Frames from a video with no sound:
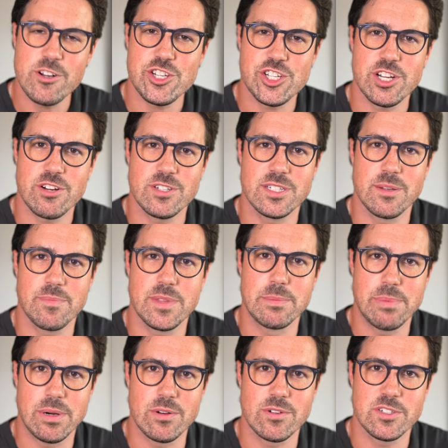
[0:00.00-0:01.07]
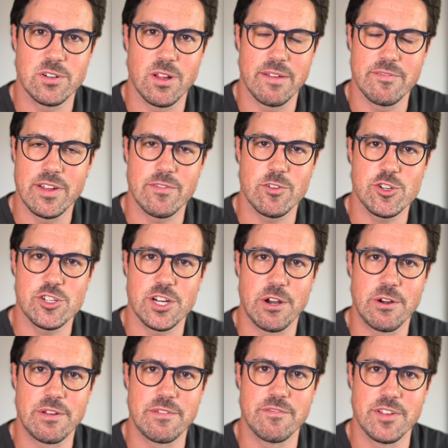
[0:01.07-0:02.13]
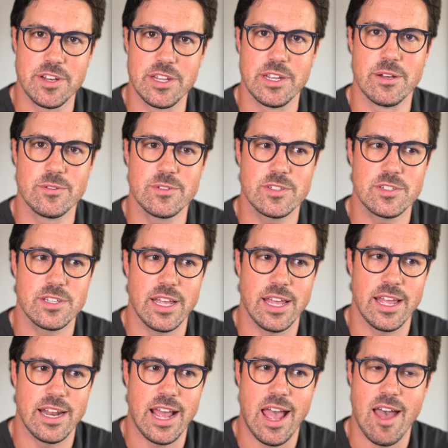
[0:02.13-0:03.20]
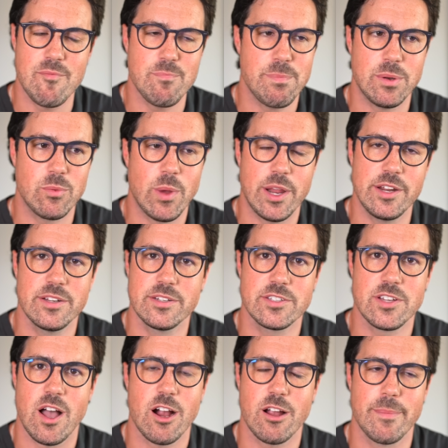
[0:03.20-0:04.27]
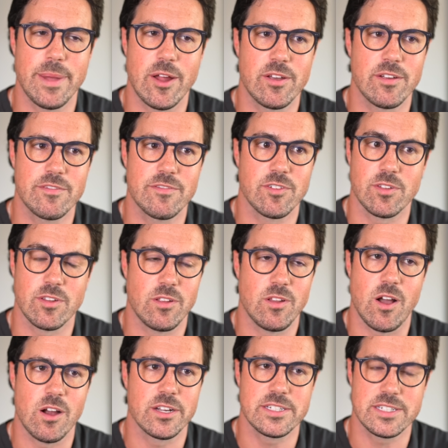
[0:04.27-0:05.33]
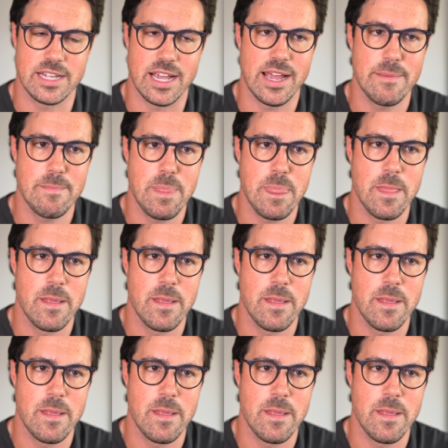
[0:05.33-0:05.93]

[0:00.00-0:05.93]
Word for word: to share something personal I've never shared in videos, and I haven't been ready to talk about it for the longest time,